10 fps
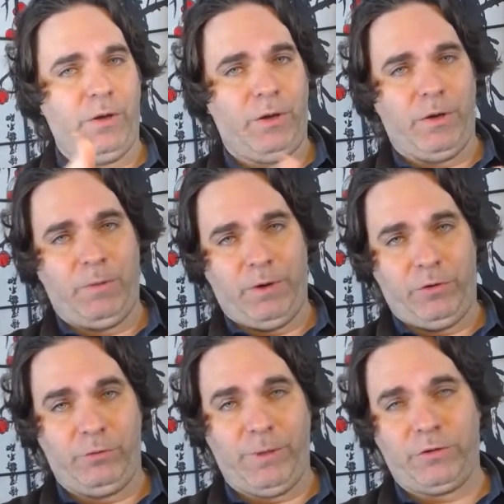part of
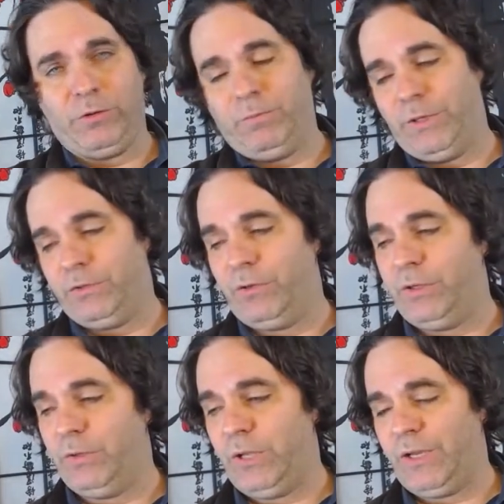the spectrum, it's
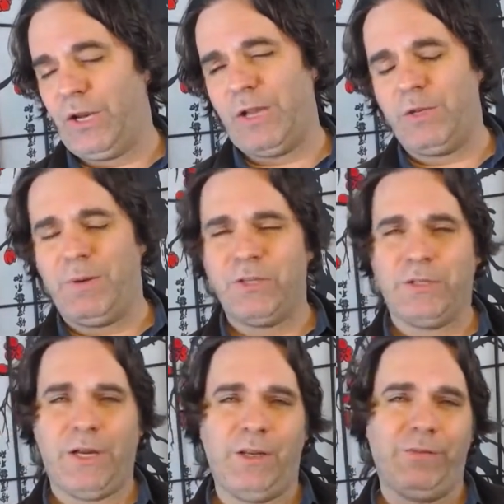you punch
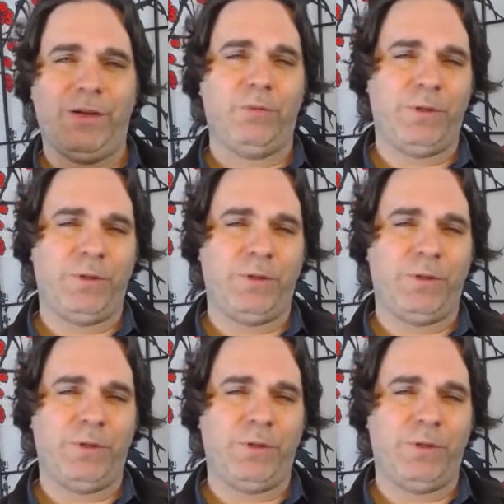the guy in the face,